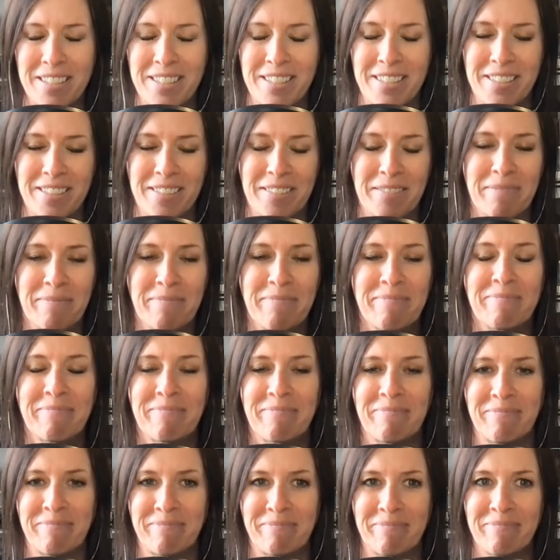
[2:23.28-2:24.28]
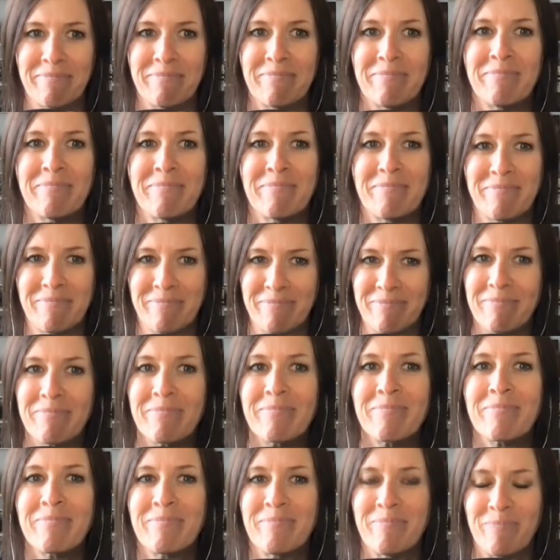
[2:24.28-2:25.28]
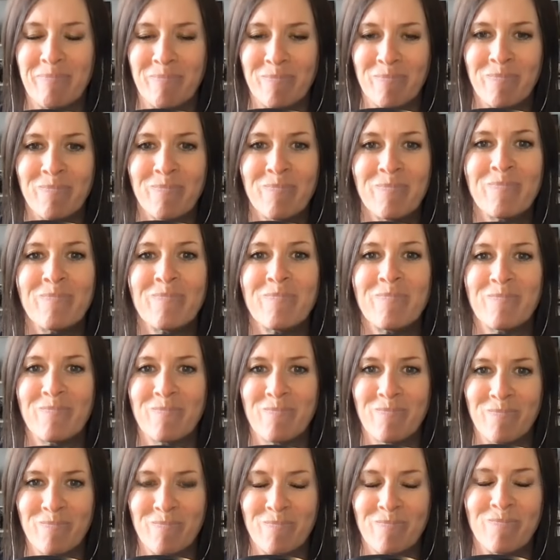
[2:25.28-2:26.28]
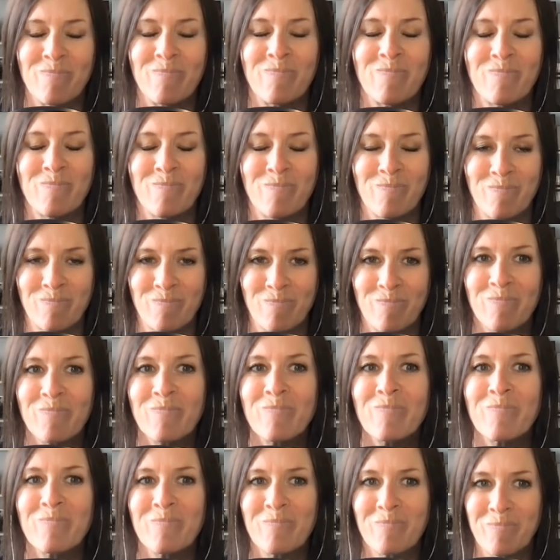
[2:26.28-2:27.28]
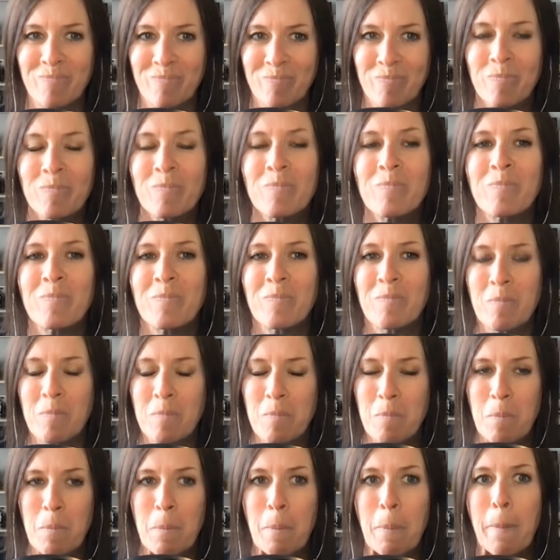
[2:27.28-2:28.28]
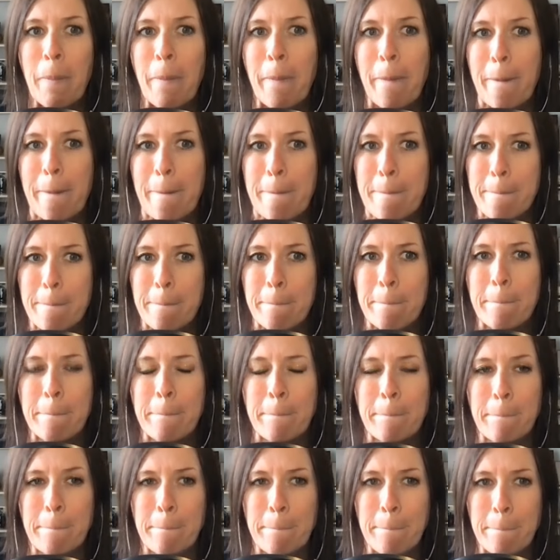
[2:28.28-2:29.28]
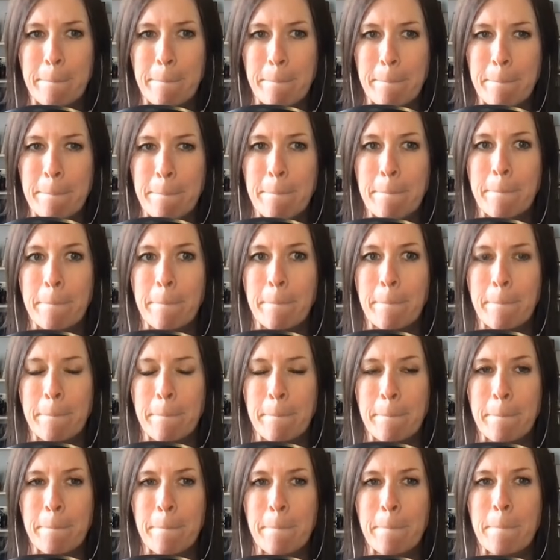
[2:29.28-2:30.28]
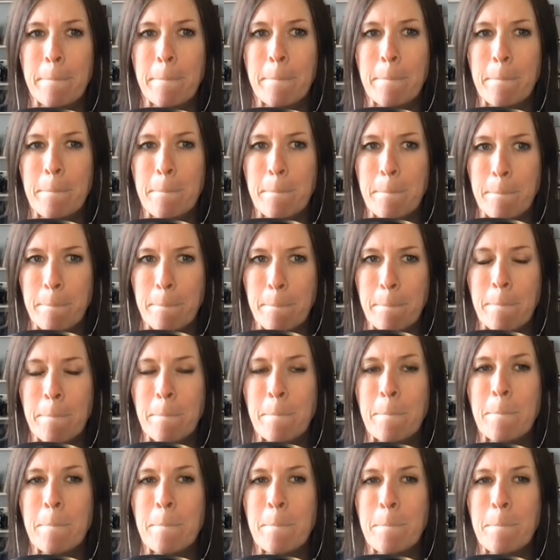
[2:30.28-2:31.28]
(silent)